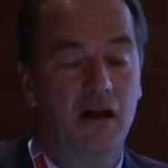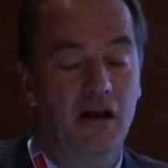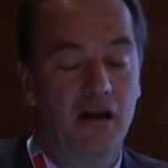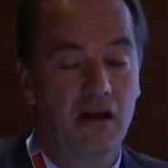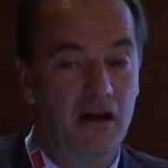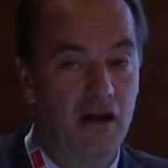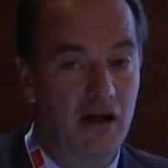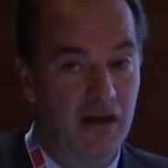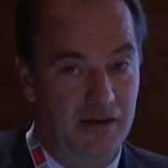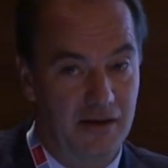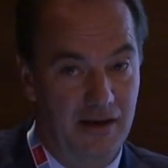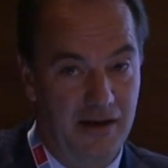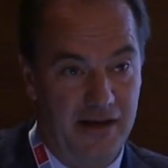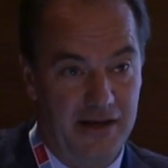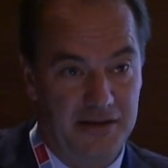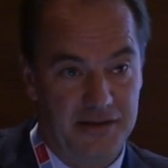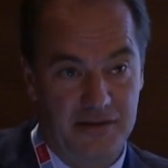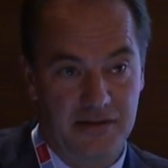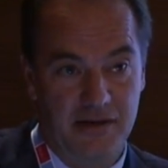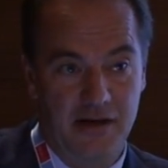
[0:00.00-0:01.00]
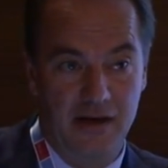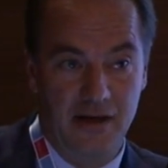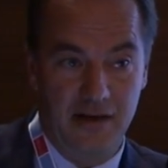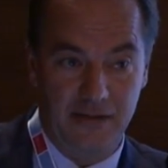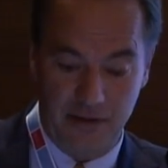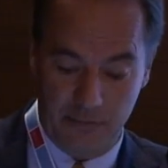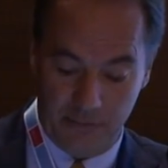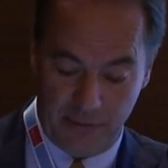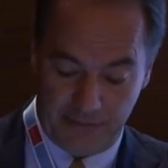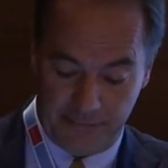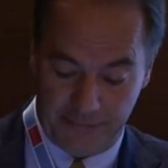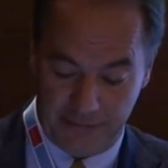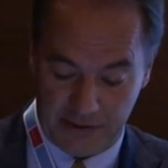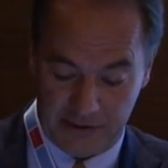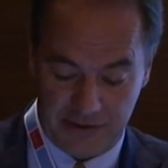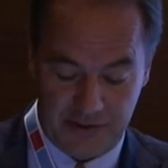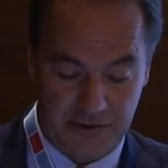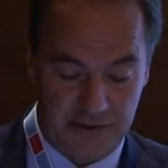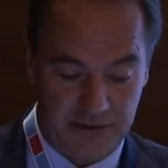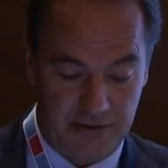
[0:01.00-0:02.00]
a lot less than with
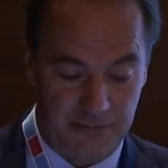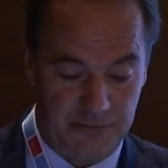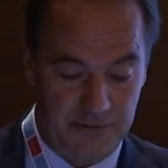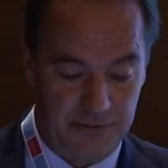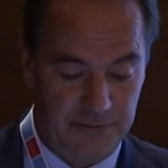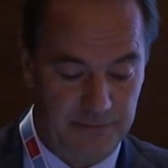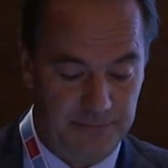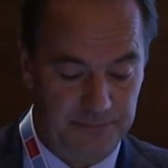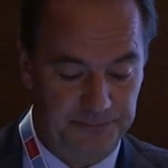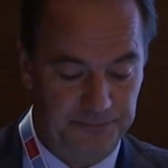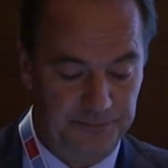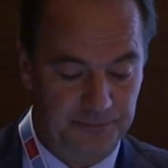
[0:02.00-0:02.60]
fixed systems.